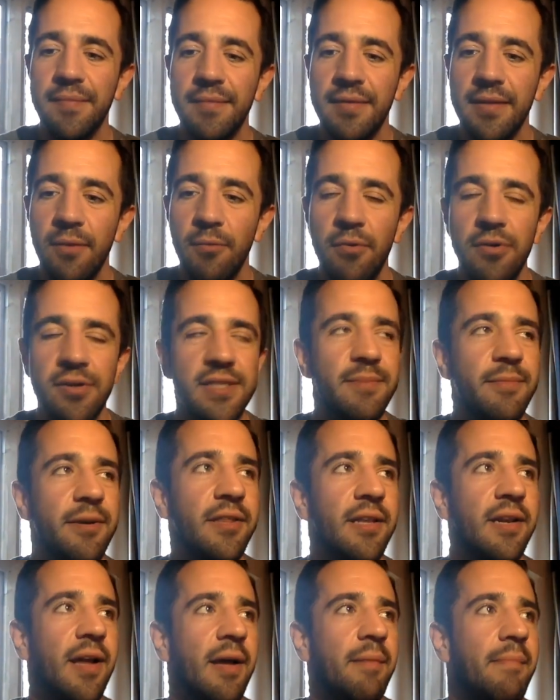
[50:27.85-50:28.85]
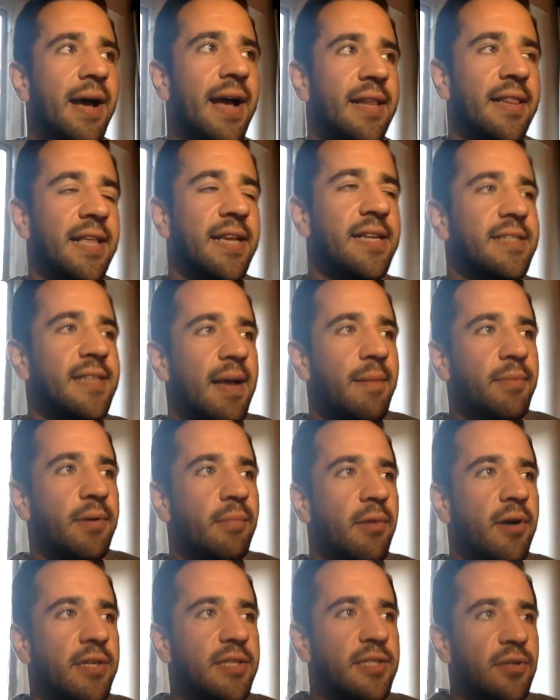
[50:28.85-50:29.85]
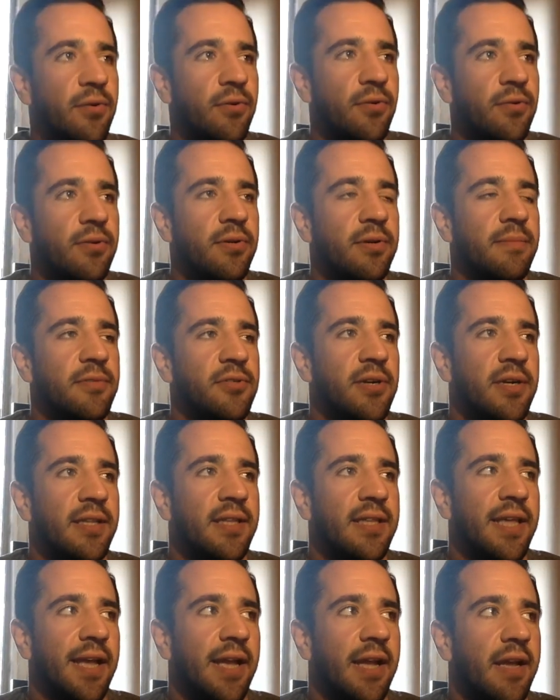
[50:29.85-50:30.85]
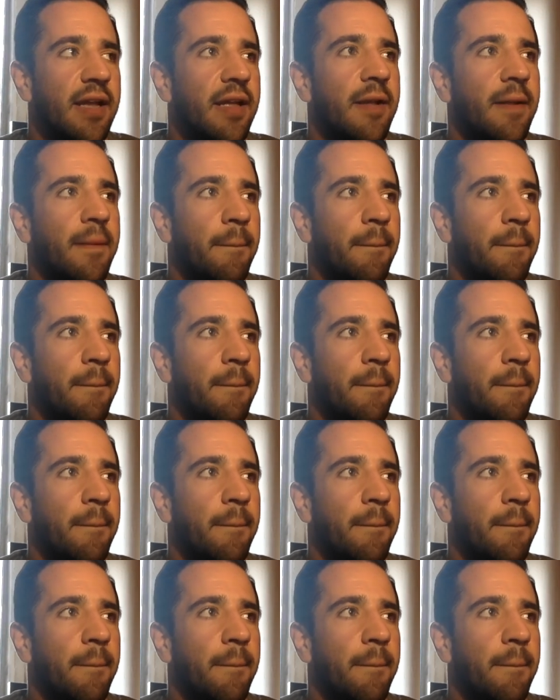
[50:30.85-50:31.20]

What are some other like mad things that happened at my school? I'm trying to think.